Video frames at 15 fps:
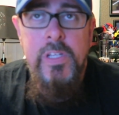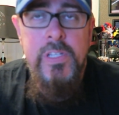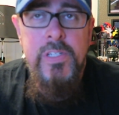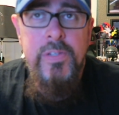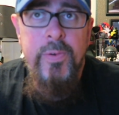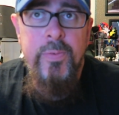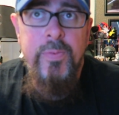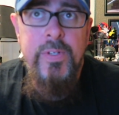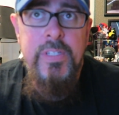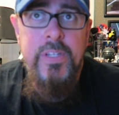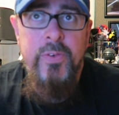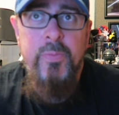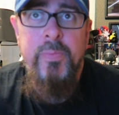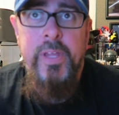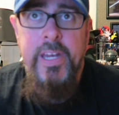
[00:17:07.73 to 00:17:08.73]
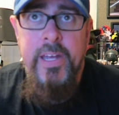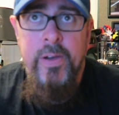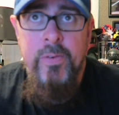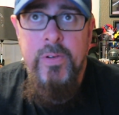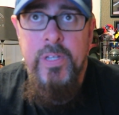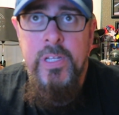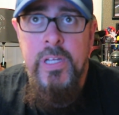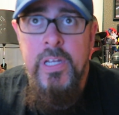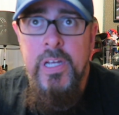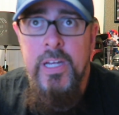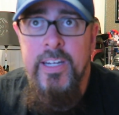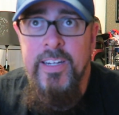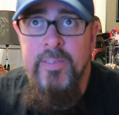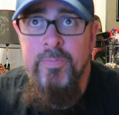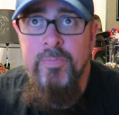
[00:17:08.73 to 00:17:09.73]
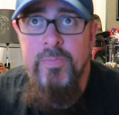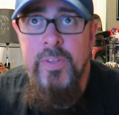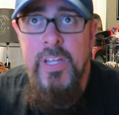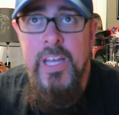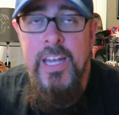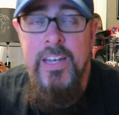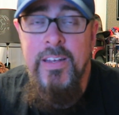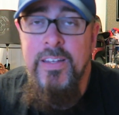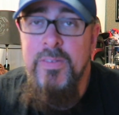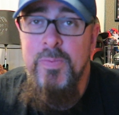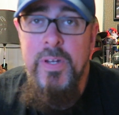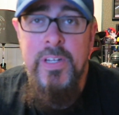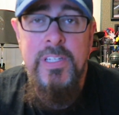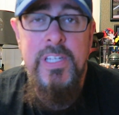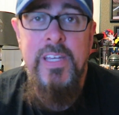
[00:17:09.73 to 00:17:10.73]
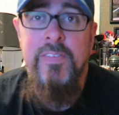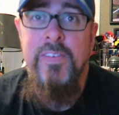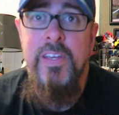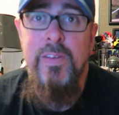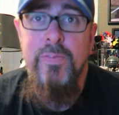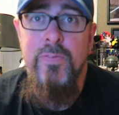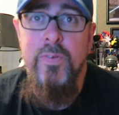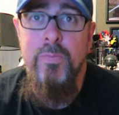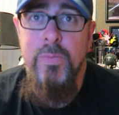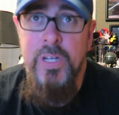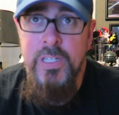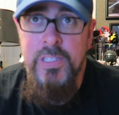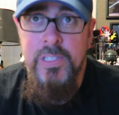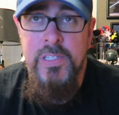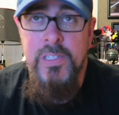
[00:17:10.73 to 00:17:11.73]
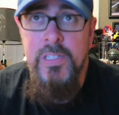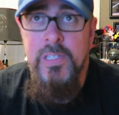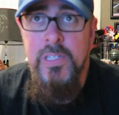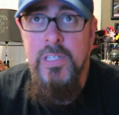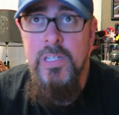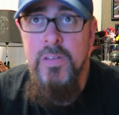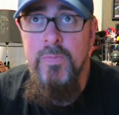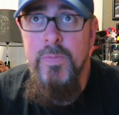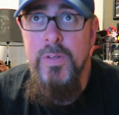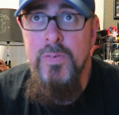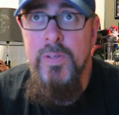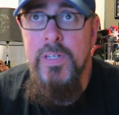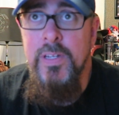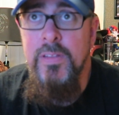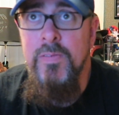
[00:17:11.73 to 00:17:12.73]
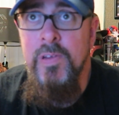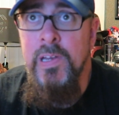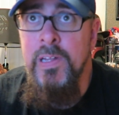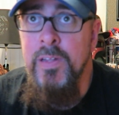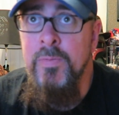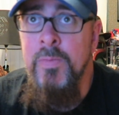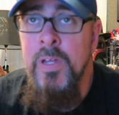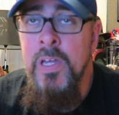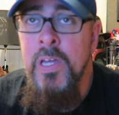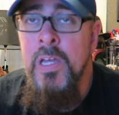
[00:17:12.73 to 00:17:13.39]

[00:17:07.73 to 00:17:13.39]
So it's a little played out, and it's been on TV for months between the three of them.